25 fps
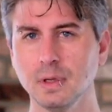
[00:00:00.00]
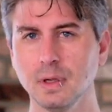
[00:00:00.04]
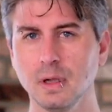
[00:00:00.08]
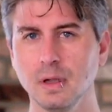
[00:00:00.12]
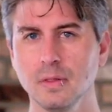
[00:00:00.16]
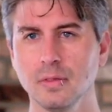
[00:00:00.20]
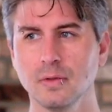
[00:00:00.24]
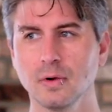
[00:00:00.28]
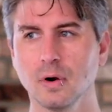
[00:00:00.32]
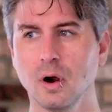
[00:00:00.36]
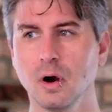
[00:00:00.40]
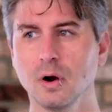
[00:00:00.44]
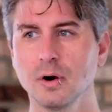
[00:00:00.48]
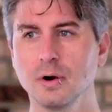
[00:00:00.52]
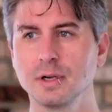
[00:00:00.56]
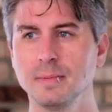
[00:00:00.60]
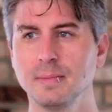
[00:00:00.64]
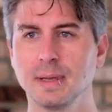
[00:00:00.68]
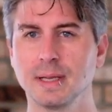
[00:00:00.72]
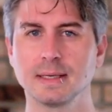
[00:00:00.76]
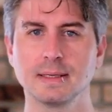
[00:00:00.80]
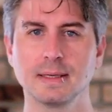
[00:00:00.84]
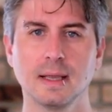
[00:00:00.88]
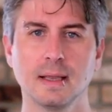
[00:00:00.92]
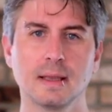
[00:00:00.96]
They're hard to
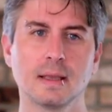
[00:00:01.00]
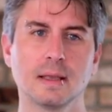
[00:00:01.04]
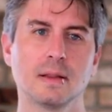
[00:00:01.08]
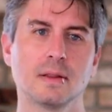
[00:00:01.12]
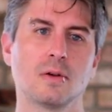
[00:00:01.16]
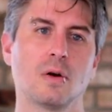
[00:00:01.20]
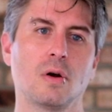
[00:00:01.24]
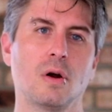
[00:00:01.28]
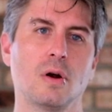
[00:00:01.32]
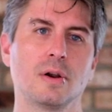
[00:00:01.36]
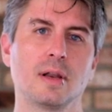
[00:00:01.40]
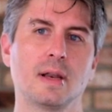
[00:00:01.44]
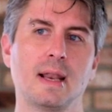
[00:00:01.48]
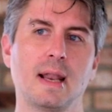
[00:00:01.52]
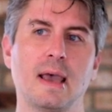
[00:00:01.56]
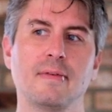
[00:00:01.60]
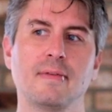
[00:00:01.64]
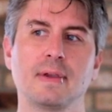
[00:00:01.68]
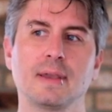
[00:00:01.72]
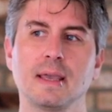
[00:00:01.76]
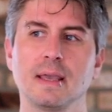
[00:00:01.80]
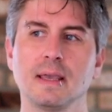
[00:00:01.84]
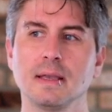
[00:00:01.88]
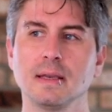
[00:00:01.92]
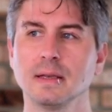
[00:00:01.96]
maintain, they're hard to
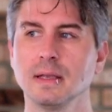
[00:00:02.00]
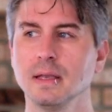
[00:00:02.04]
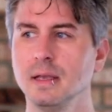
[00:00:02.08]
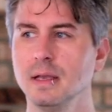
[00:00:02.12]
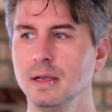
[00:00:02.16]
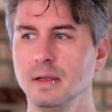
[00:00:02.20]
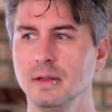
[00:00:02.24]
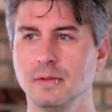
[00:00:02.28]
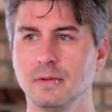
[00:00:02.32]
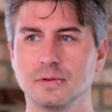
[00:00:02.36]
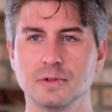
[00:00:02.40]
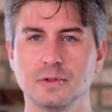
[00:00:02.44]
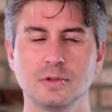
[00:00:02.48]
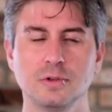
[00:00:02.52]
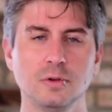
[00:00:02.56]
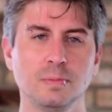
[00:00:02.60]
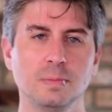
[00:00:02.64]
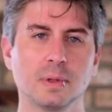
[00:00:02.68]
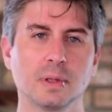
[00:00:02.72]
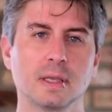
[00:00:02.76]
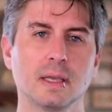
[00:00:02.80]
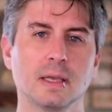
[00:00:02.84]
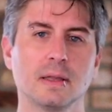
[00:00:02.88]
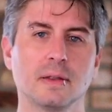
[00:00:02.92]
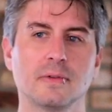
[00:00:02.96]
navigate, there's
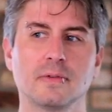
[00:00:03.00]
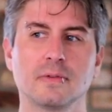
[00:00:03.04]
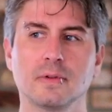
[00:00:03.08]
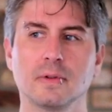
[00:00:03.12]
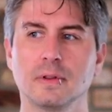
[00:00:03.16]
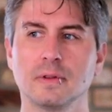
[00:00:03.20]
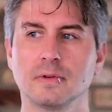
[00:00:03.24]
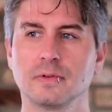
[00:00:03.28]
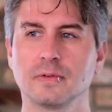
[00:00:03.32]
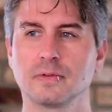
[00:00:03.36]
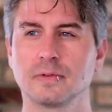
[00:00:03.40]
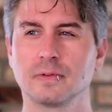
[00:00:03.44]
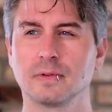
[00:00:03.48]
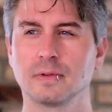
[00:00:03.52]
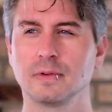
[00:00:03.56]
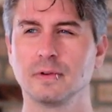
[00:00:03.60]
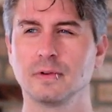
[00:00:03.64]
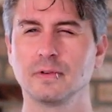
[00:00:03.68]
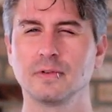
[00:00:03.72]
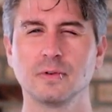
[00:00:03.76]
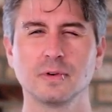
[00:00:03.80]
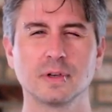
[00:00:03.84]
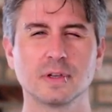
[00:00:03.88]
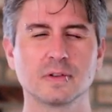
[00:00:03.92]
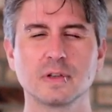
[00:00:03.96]
duplicates, and there's
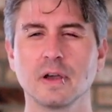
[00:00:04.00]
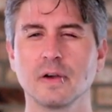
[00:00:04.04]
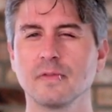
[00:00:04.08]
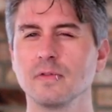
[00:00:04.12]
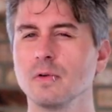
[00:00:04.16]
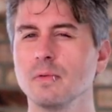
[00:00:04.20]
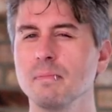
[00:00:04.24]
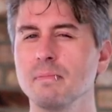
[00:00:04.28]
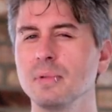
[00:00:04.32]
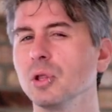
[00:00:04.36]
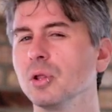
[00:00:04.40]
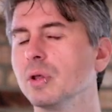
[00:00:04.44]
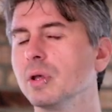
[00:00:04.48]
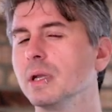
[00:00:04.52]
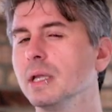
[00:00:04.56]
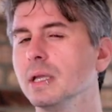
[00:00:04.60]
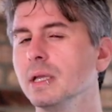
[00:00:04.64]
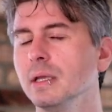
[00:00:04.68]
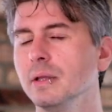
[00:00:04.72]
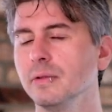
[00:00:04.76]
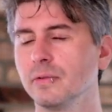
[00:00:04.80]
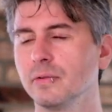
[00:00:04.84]
there's no discoverability.